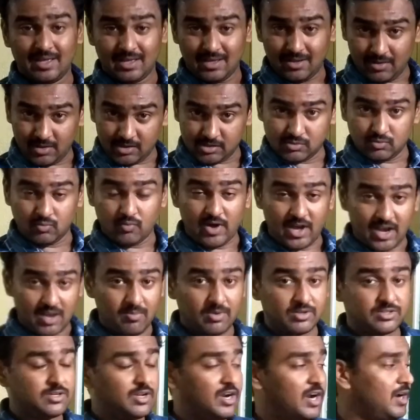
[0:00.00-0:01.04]
very
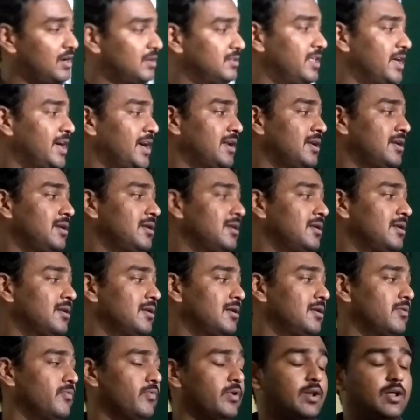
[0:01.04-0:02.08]
much greater than
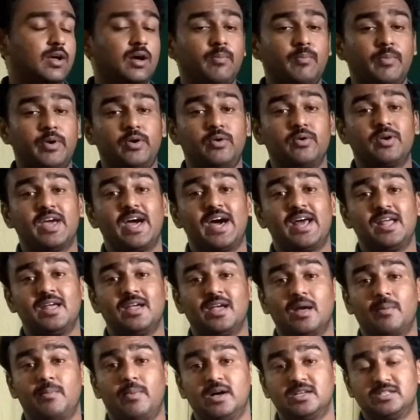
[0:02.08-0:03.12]
when compared to carrying
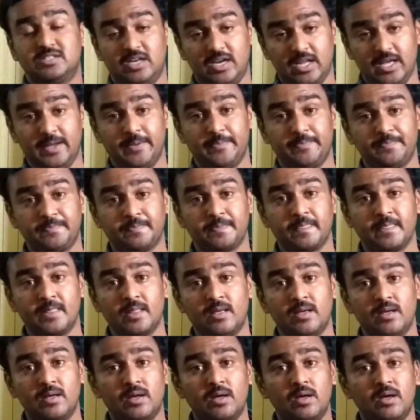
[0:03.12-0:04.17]
capacity.
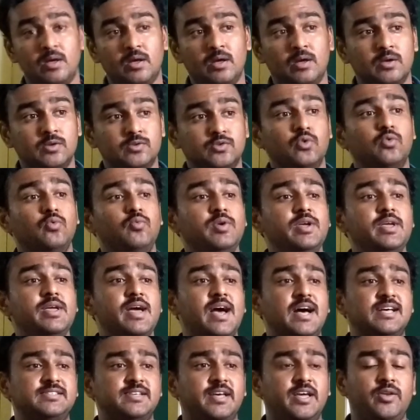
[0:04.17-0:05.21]
So we
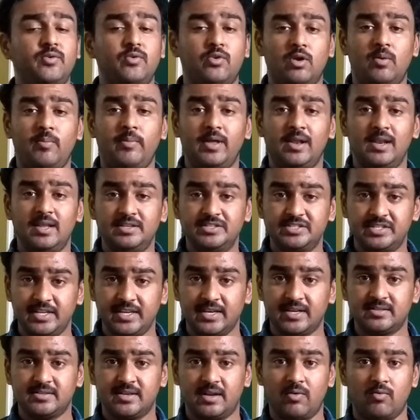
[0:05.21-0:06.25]
as environmental
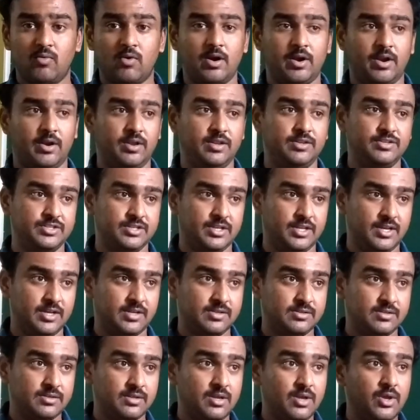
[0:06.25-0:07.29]
engineers and water
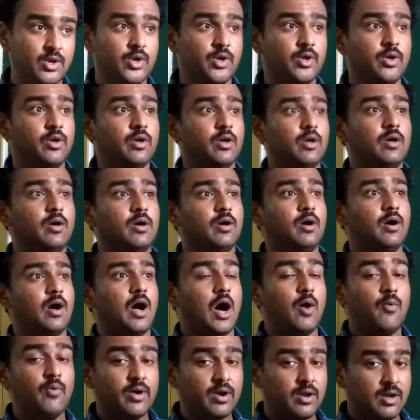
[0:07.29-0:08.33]
engineers,
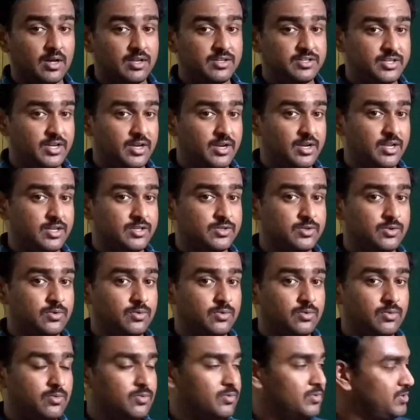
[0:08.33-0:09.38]
our concern is
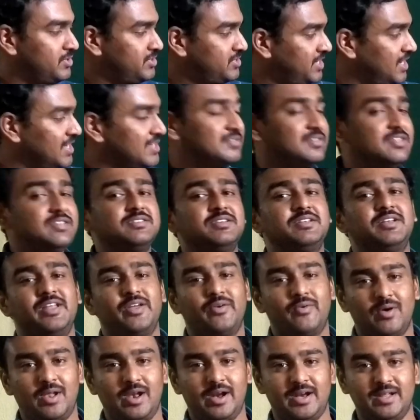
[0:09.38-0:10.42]
to change this
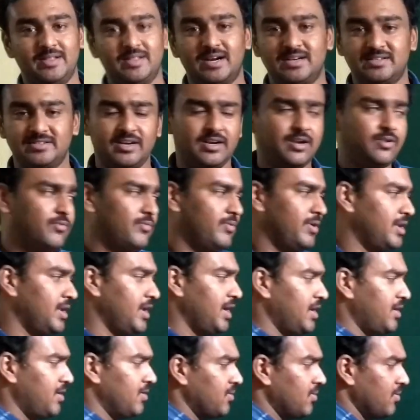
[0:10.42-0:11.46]
inequality. That's it. We
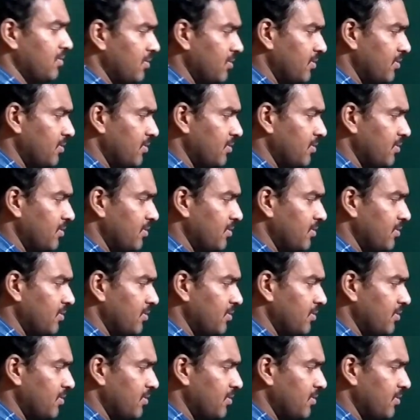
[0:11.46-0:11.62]
need to